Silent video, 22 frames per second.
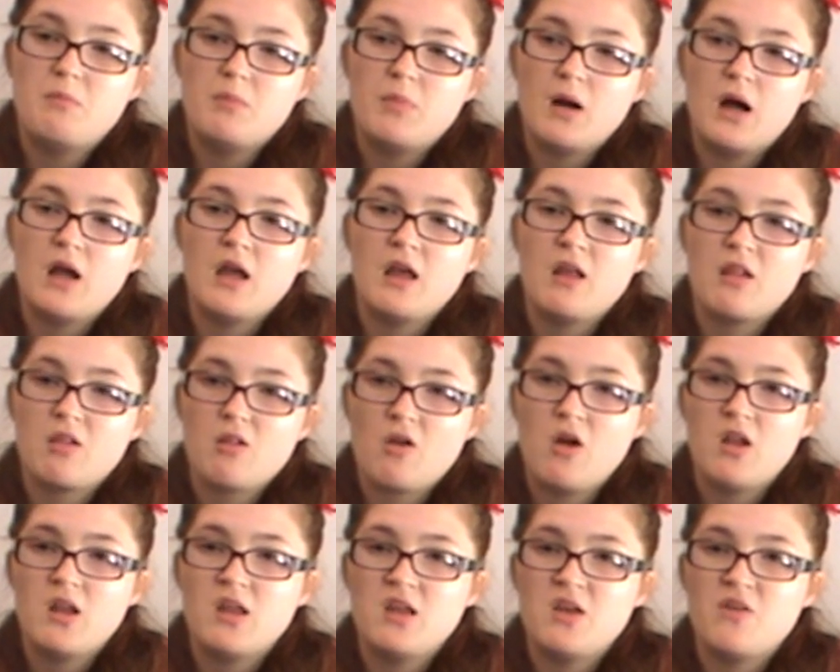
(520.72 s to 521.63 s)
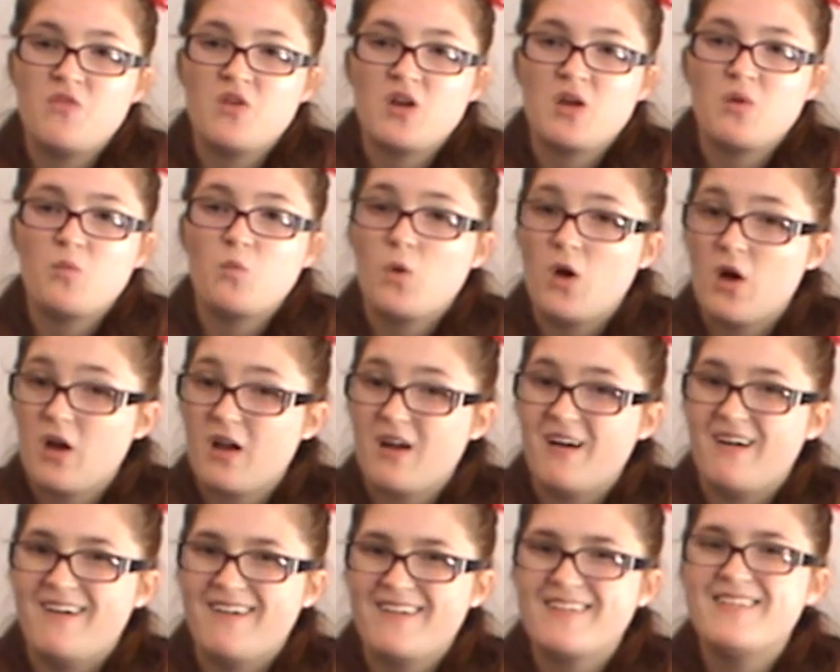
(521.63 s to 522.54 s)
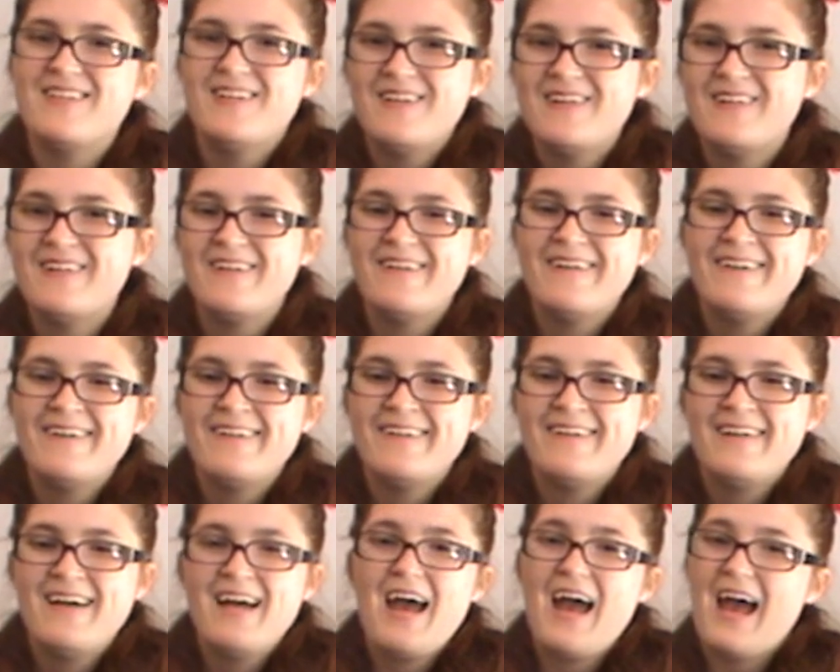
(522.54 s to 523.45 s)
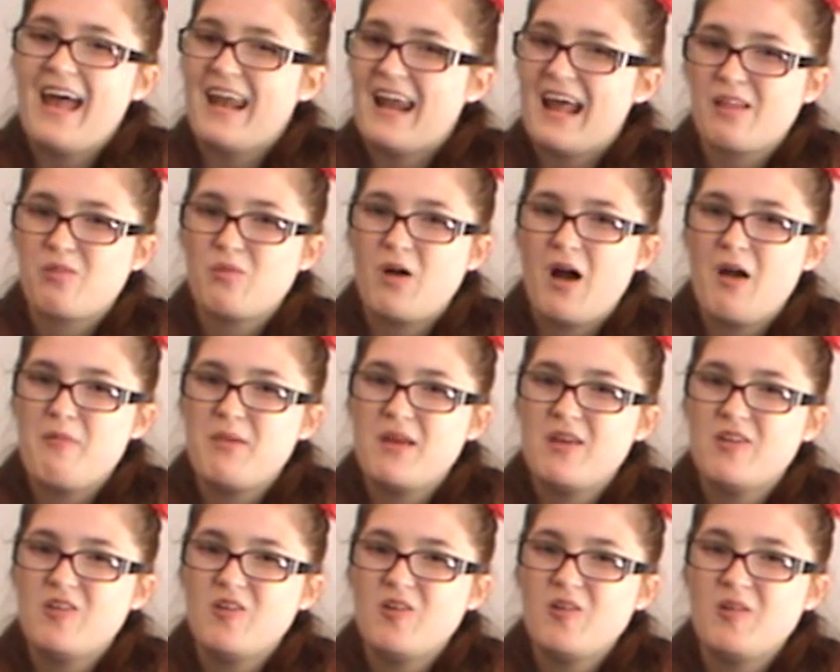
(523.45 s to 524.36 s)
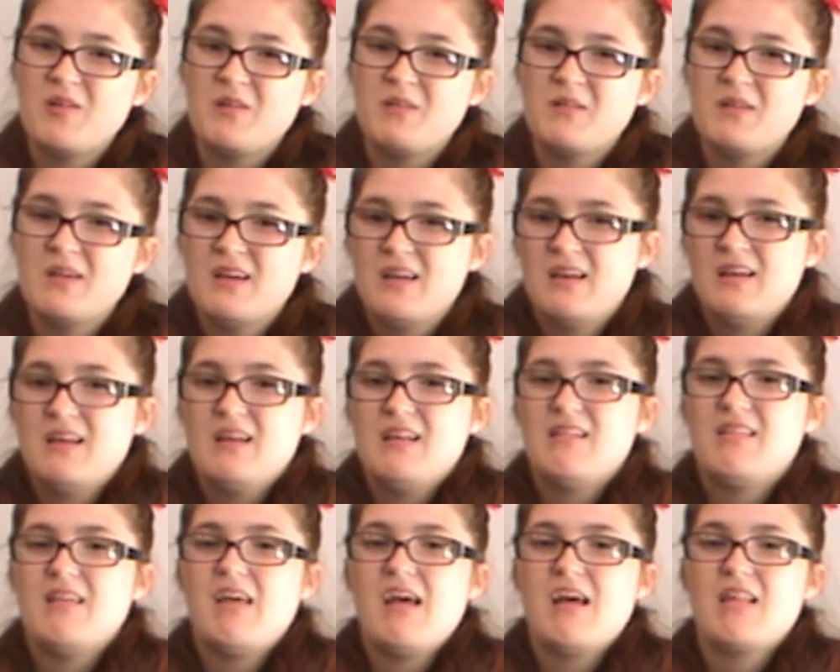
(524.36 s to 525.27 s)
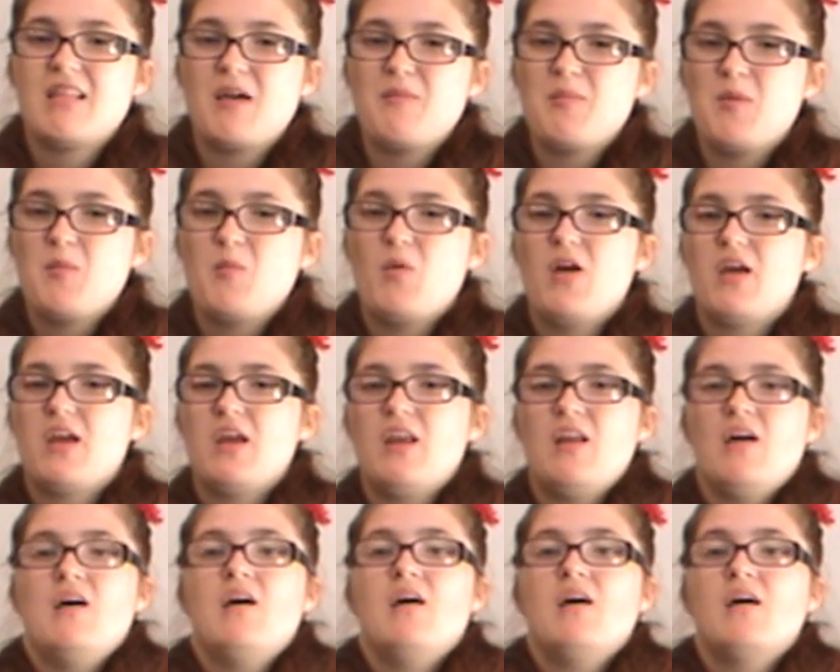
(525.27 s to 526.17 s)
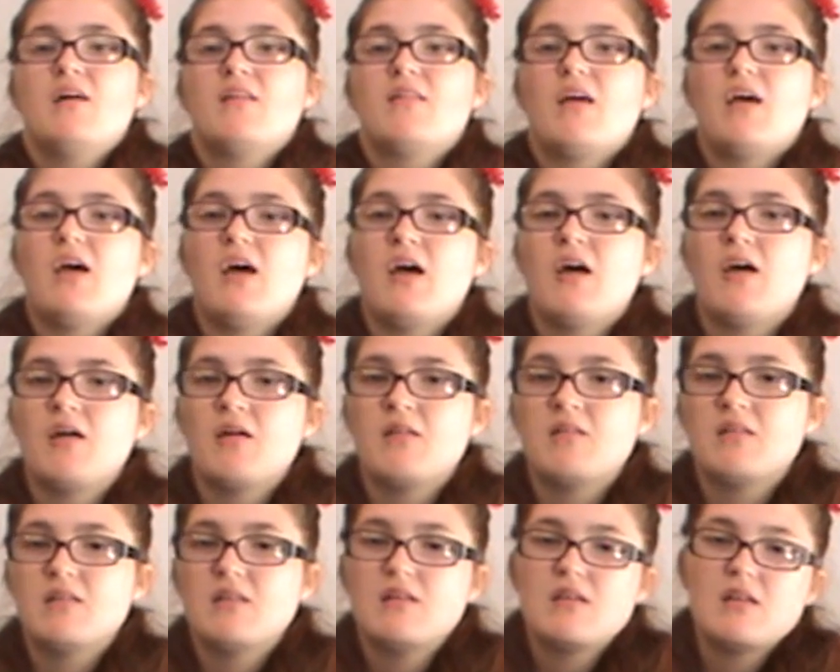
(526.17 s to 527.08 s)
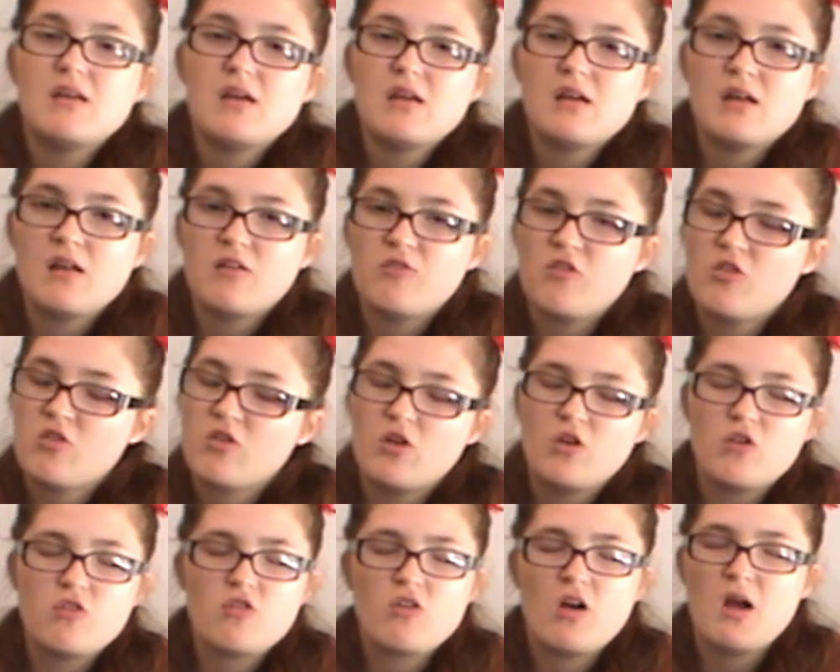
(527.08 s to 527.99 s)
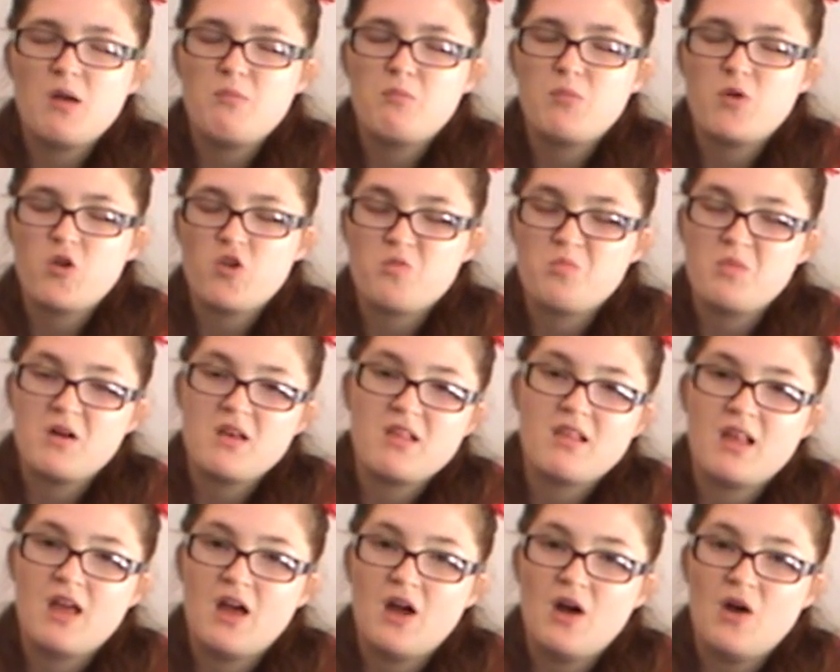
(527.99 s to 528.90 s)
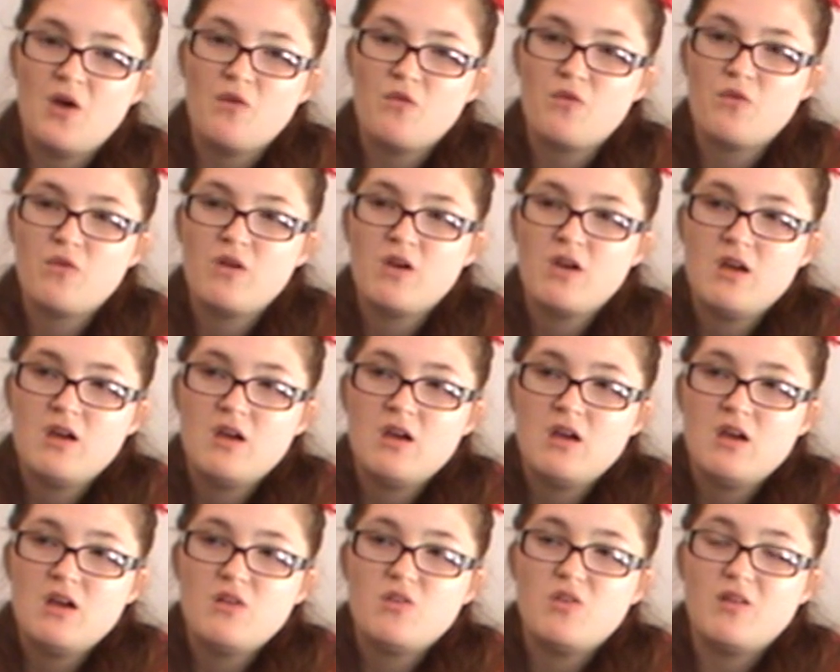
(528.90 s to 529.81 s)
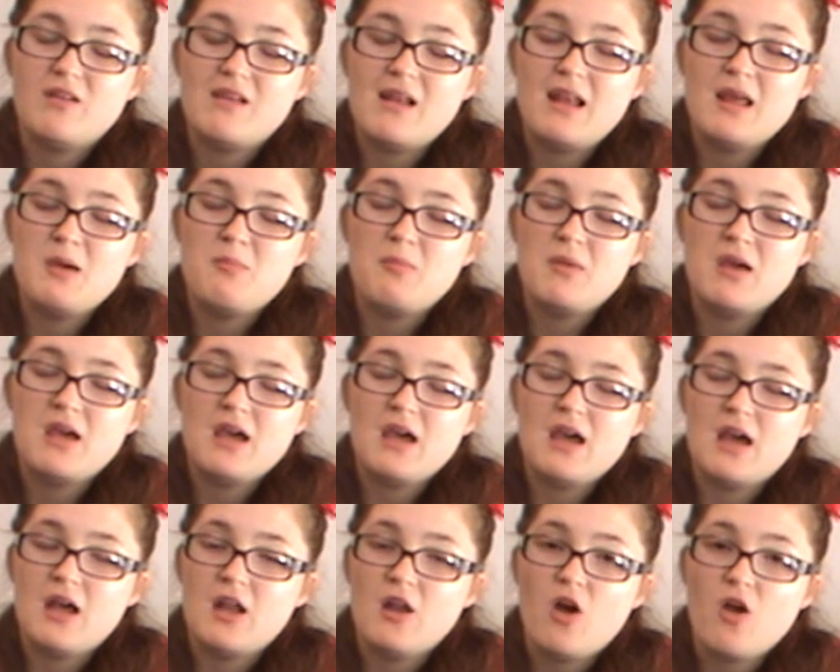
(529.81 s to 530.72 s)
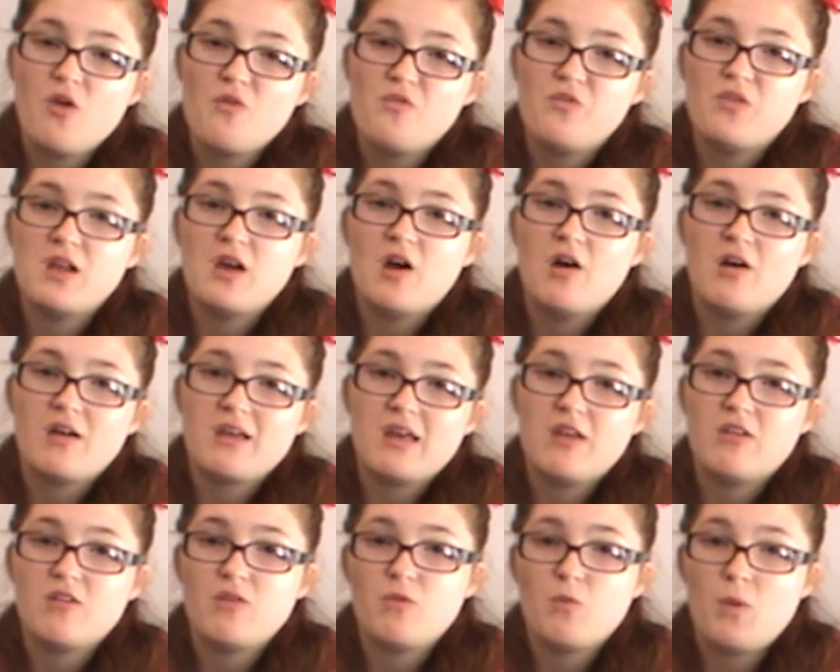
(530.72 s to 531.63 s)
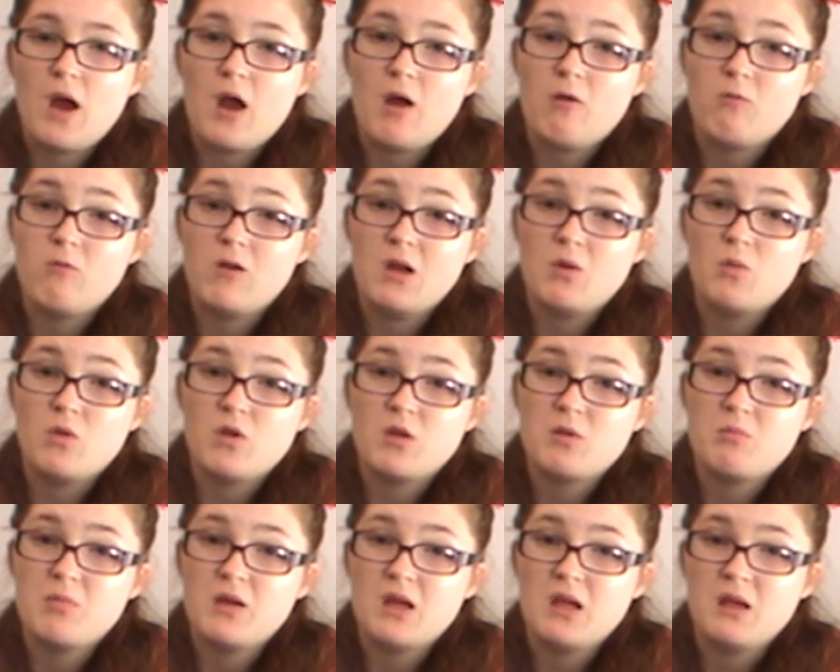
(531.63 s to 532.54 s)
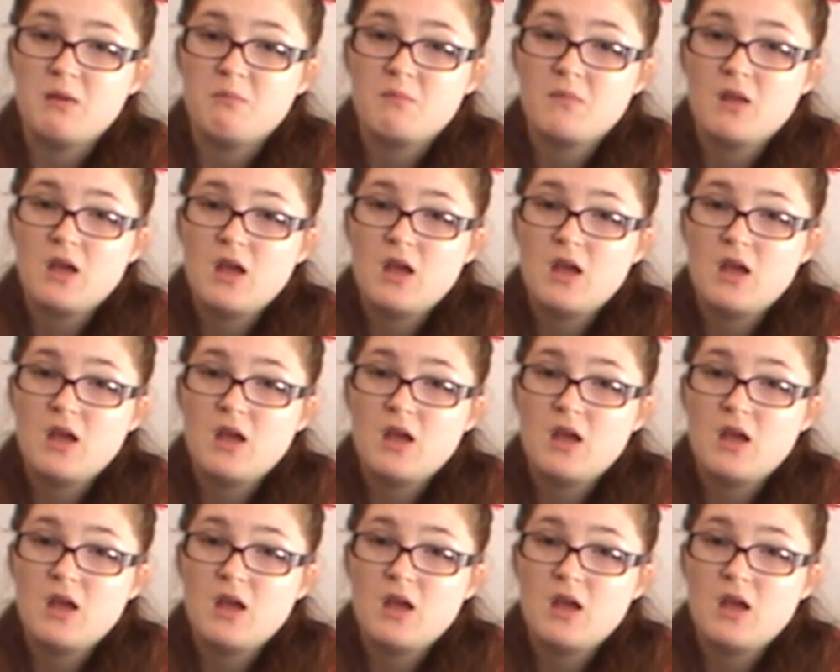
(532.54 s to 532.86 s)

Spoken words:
But it's only if you can work hard, and that's what I've been doing. So yes, I've been working hard, and I've just got to try and push myself to the limit, and hopefully I'll get to where I really want to be.